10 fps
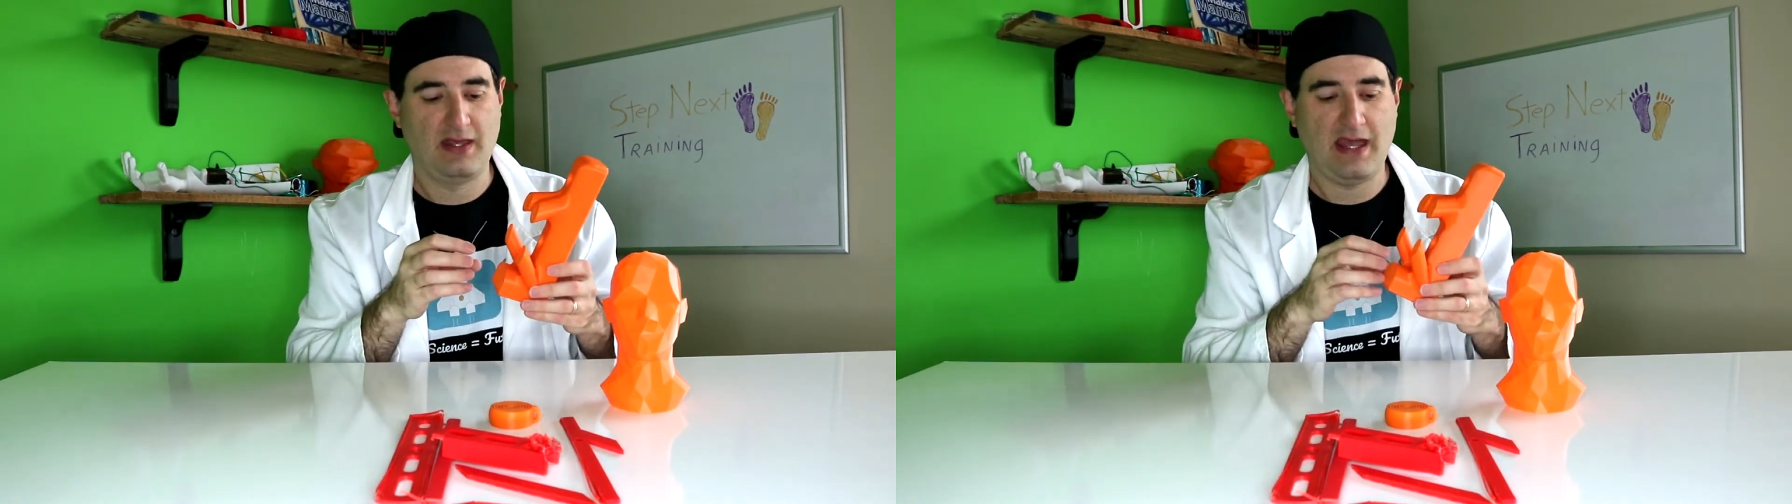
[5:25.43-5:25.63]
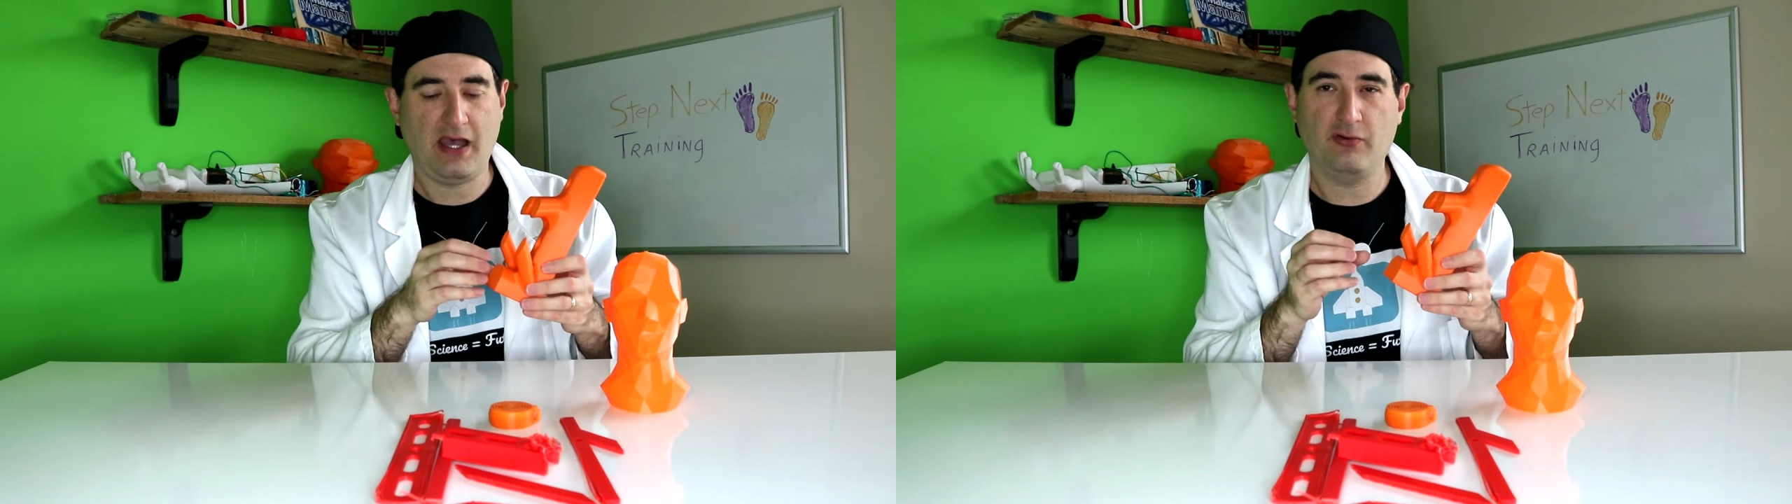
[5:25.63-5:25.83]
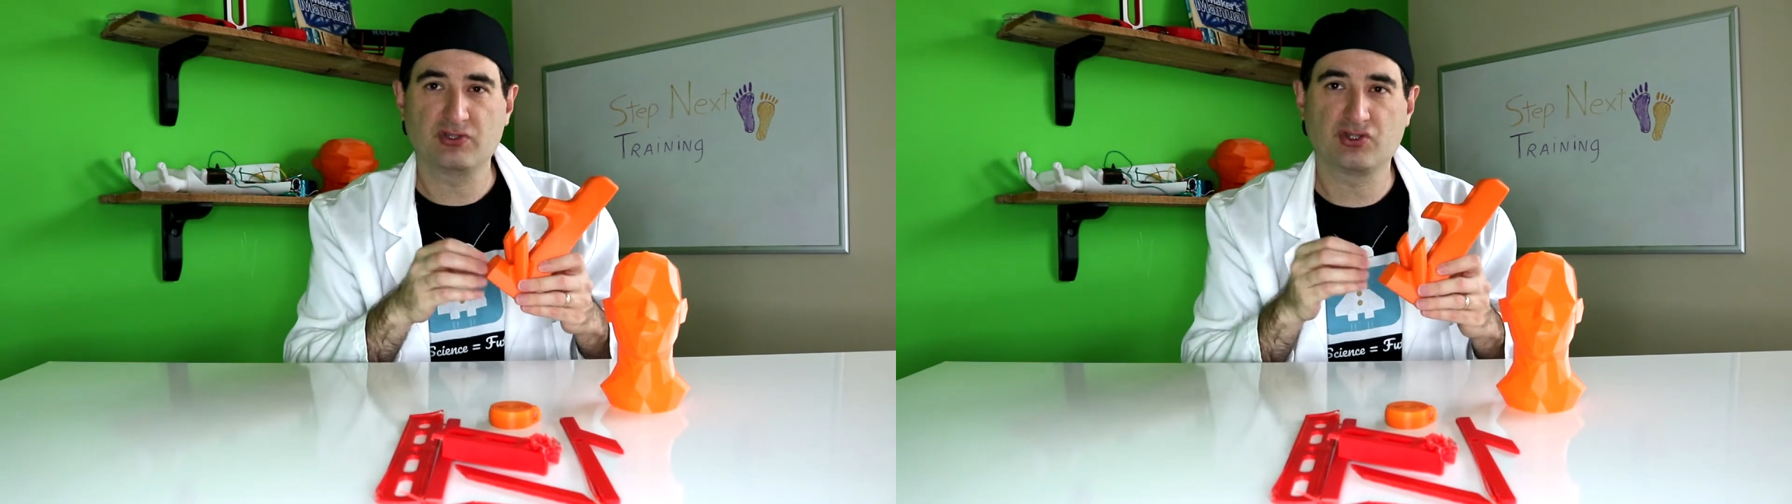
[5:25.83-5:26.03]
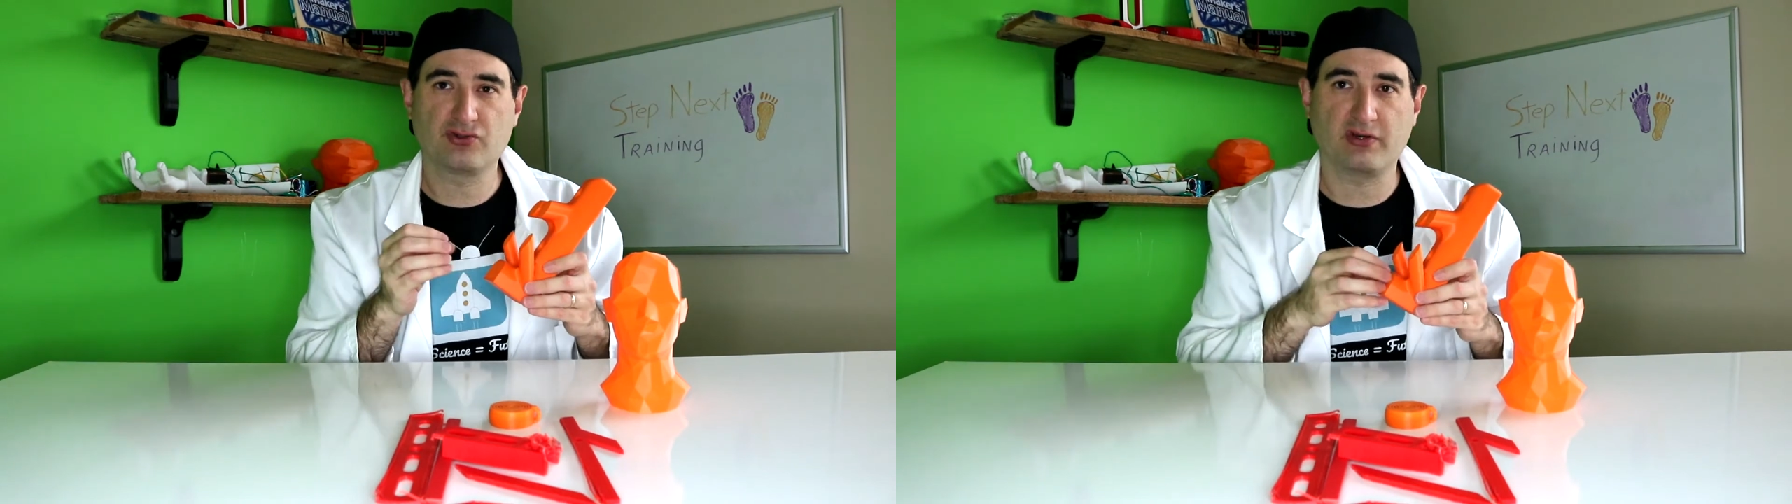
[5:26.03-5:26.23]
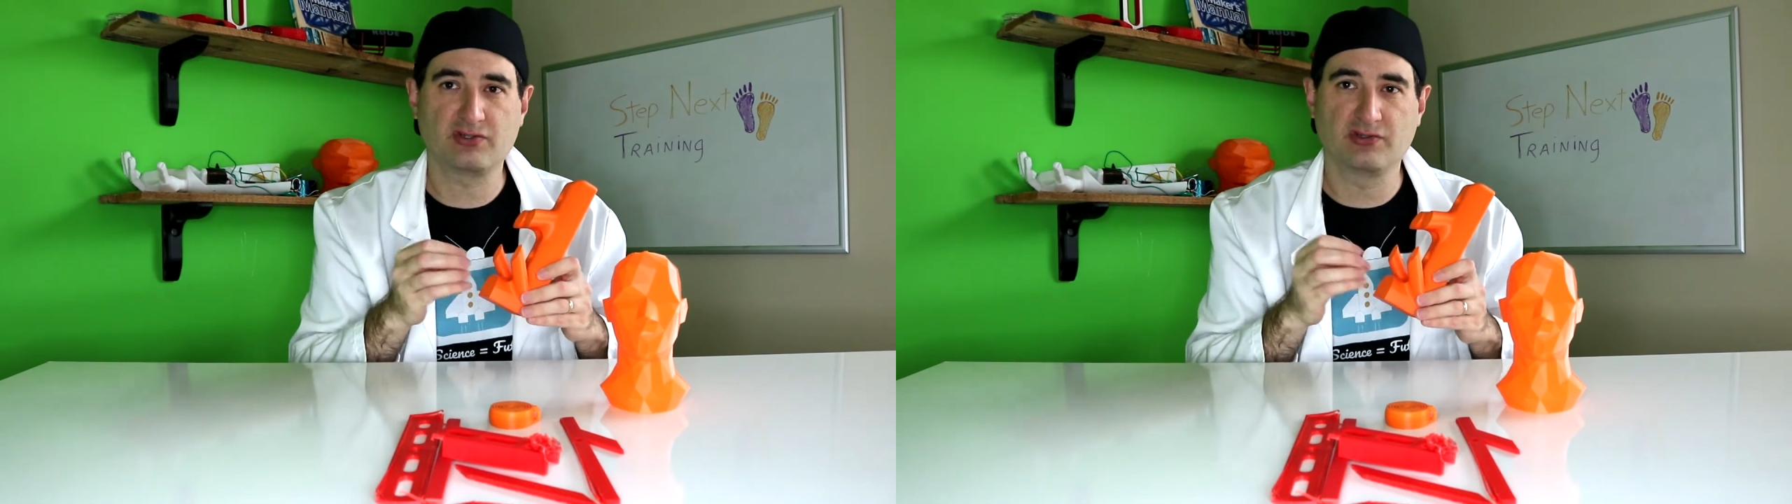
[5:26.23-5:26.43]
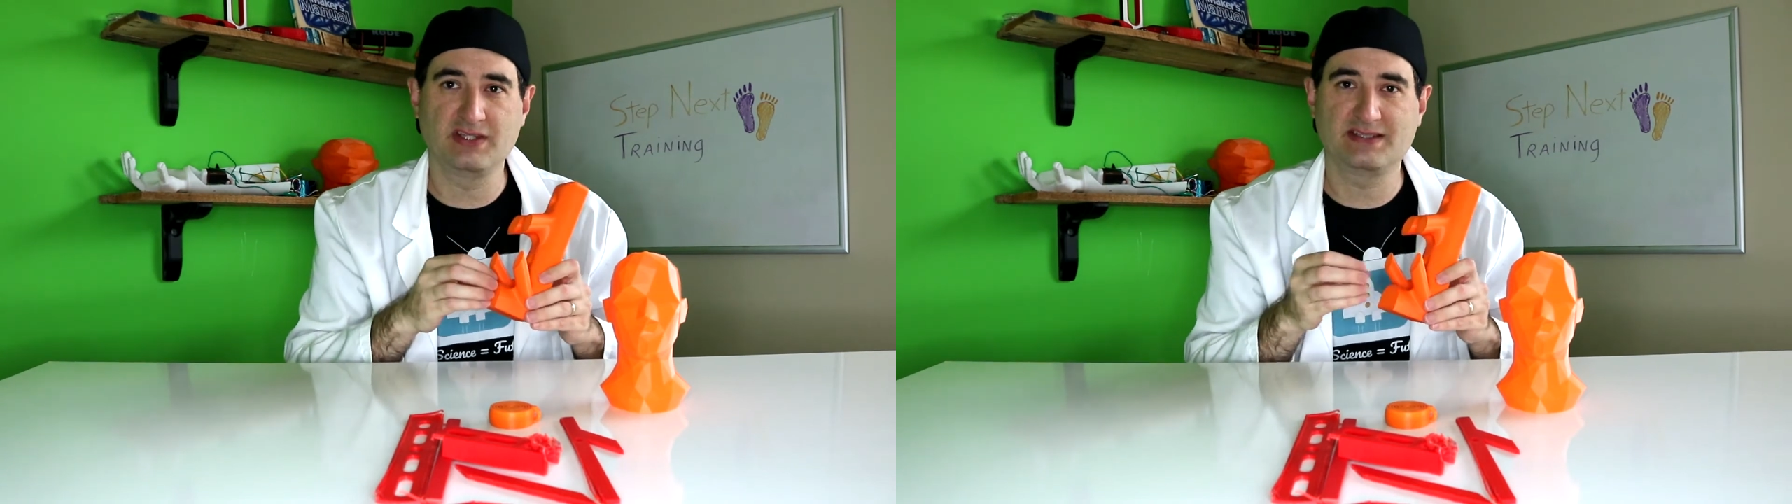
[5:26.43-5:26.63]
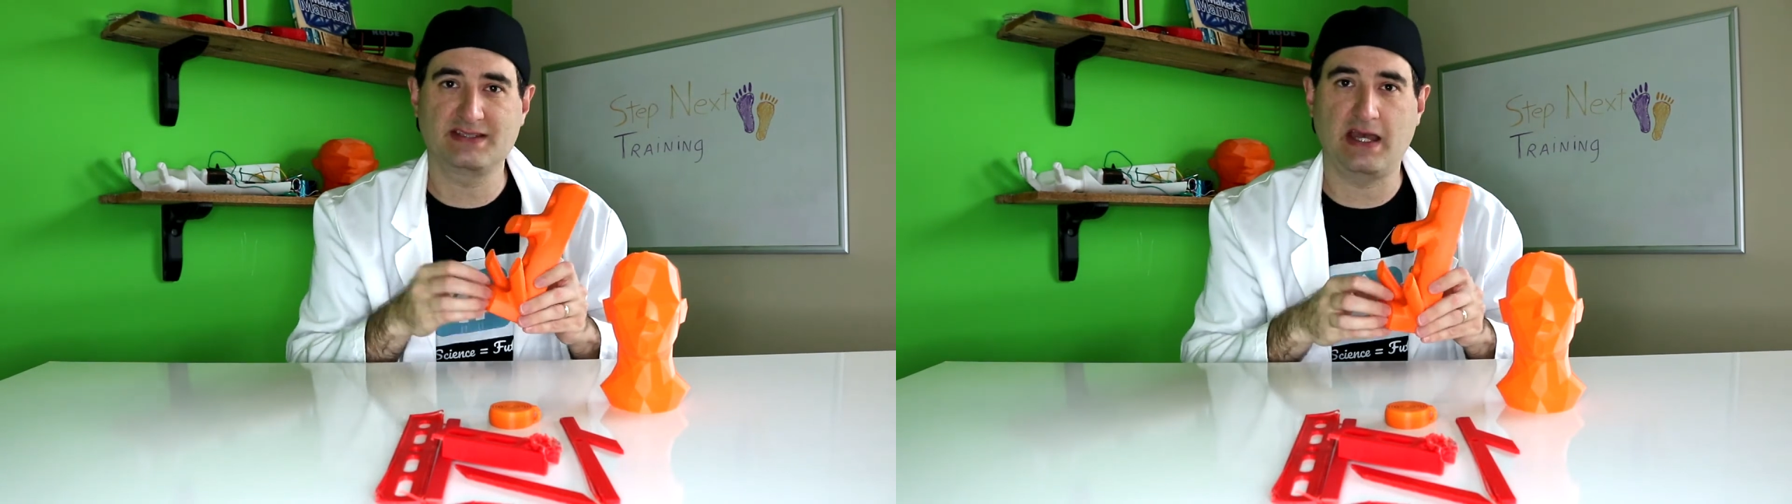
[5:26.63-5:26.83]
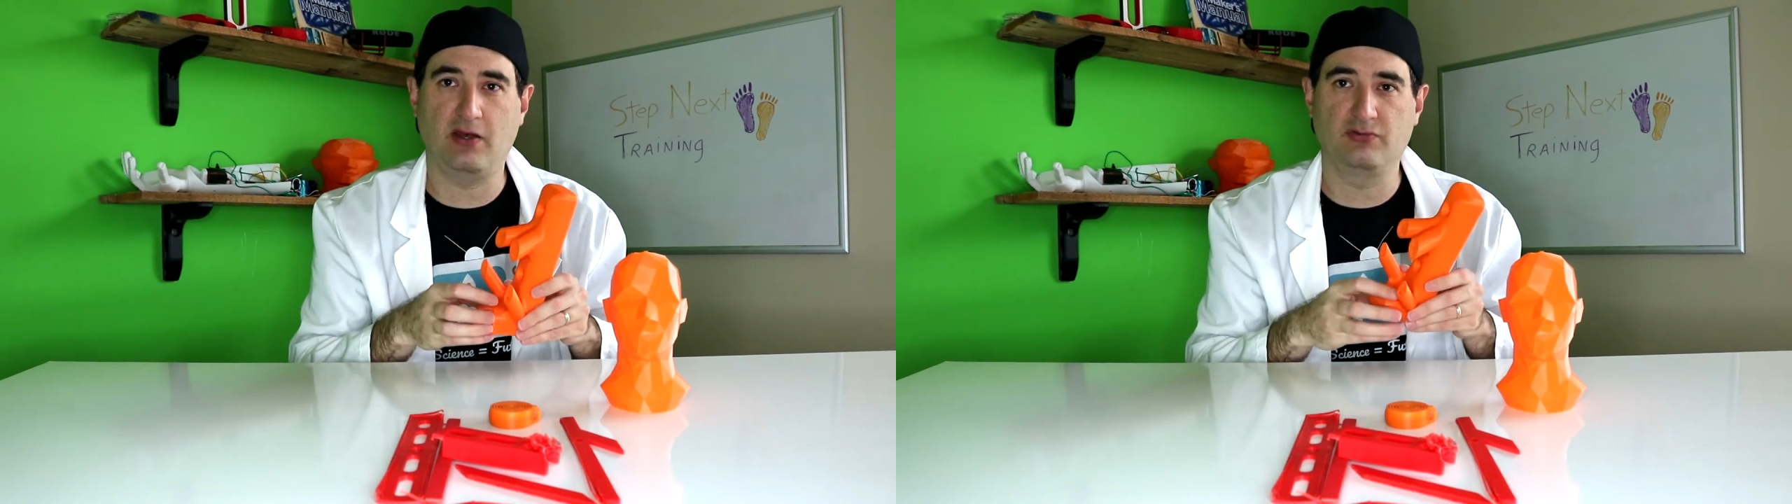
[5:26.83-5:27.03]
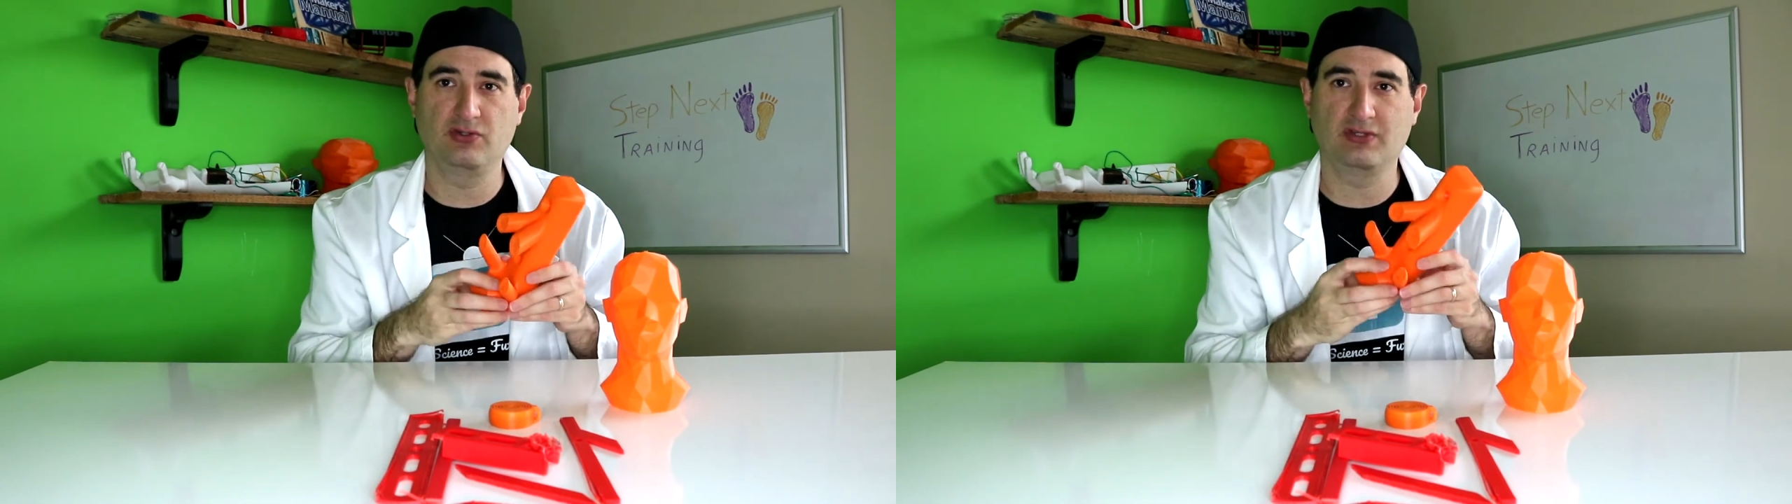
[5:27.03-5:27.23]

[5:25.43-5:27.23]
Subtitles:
how structurally sound you